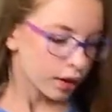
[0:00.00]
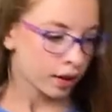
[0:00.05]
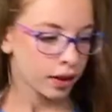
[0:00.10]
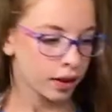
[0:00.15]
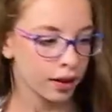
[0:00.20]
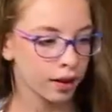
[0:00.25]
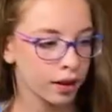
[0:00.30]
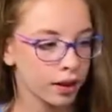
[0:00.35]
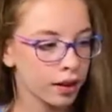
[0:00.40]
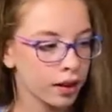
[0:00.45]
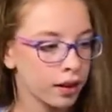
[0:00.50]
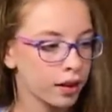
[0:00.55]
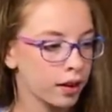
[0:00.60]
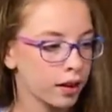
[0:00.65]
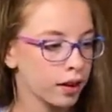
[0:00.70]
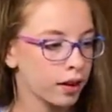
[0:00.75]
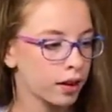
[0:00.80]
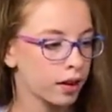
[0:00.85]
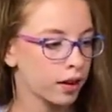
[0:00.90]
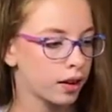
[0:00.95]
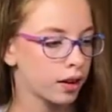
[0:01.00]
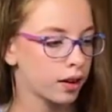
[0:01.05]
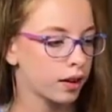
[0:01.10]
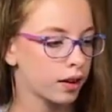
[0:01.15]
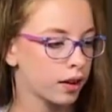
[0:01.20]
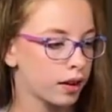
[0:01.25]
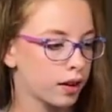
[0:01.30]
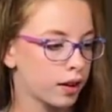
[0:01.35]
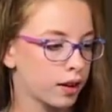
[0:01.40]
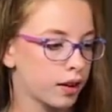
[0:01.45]

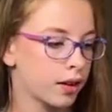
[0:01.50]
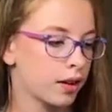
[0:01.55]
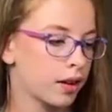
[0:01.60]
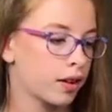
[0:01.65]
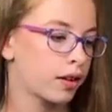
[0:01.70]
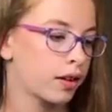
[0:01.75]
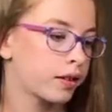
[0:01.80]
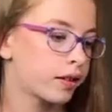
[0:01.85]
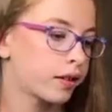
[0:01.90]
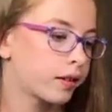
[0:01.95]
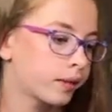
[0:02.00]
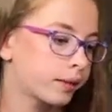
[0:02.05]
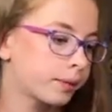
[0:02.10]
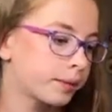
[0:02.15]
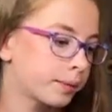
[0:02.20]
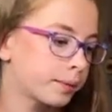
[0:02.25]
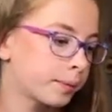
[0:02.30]
(silent)